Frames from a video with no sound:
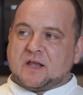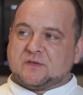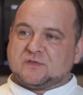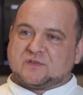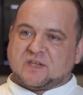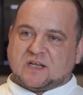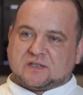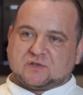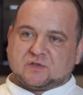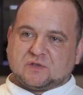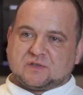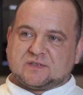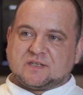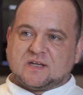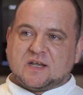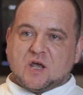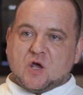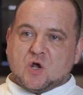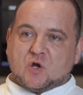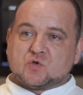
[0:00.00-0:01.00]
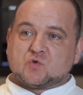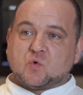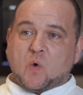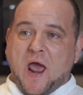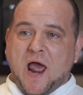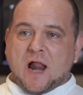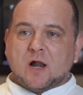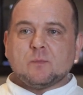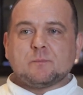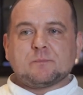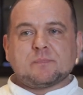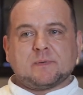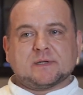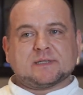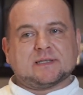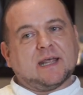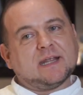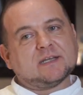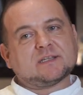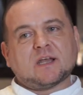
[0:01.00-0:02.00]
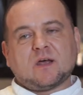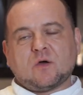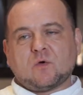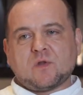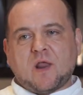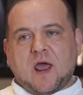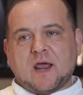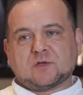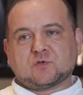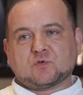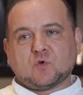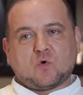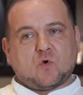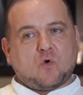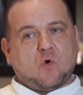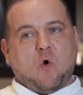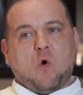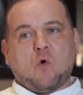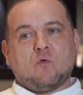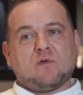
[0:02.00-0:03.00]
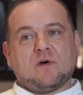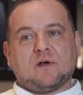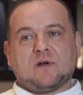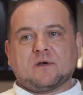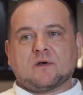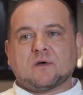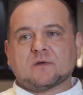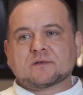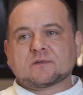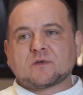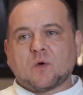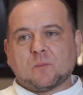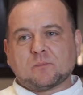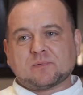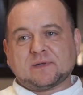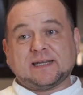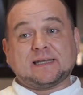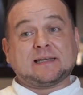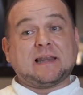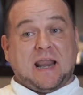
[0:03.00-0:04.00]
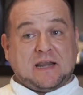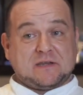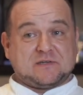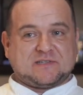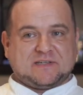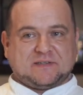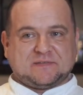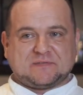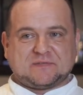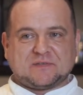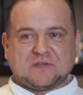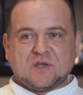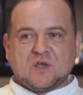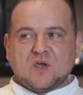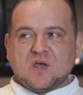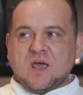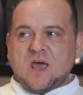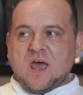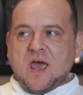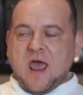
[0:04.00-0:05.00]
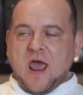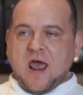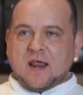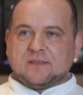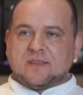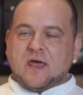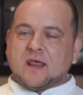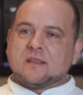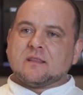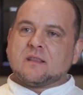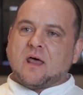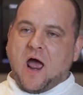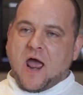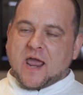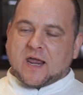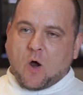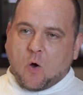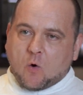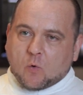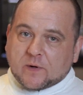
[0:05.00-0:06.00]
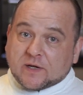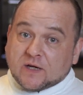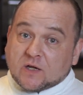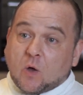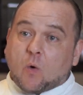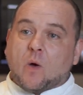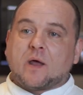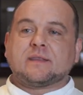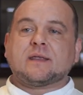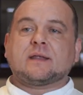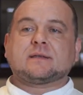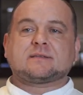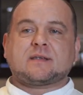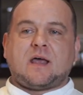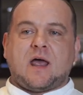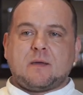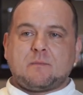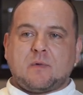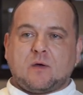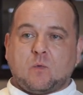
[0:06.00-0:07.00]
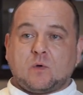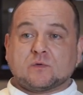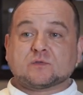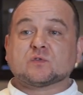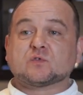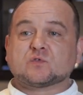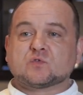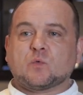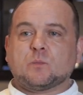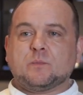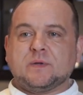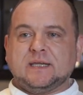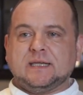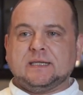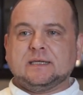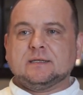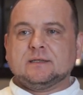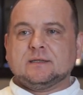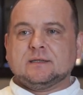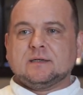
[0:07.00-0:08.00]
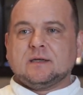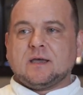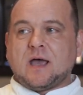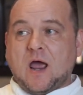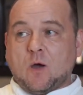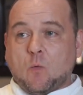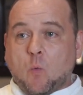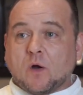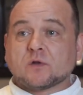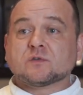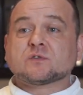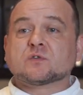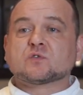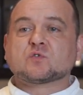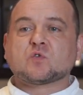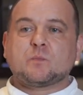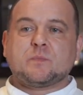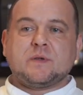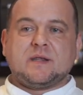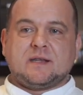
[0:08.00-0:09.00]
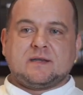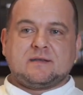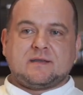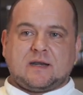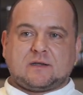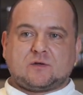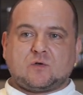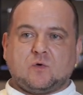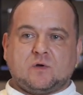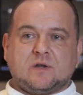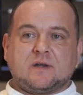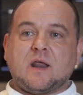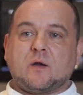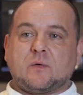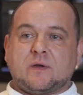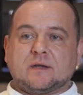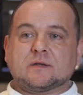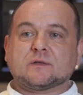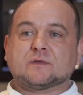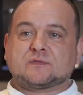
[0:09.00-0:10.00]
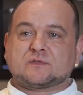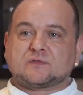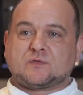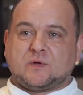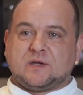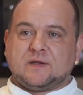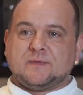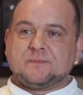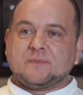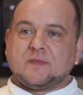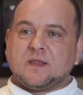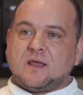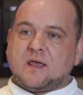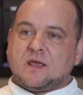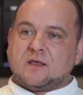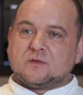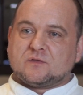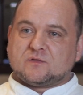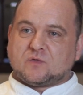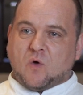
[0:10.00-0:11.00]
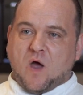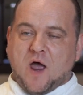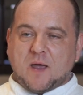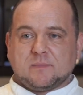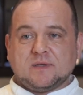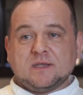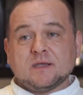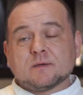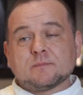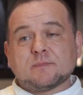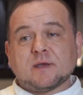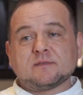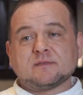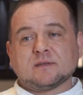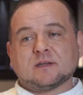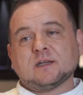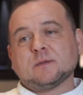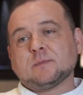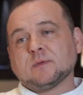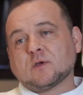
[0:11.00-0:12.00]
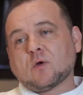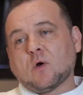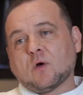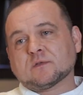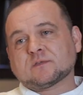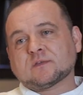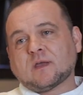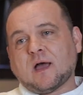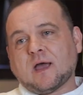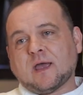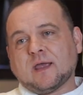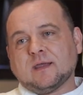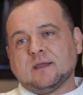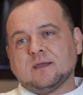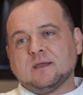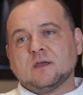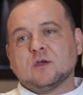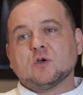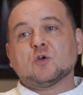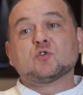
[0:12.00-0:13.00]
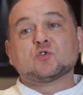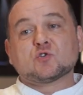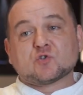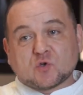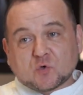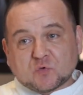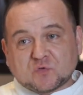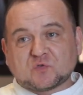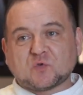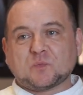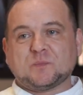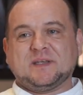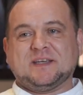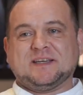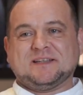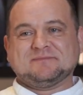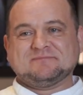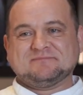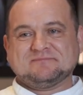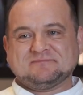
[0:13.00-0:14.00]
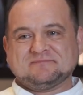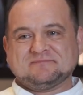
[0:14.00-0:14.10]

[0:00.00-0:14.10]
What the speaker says: I started to help, but later on I took over complete lunches. And then I already know at that time I wanted to be in that culinary industry. So I'm here basically because I choose to be here.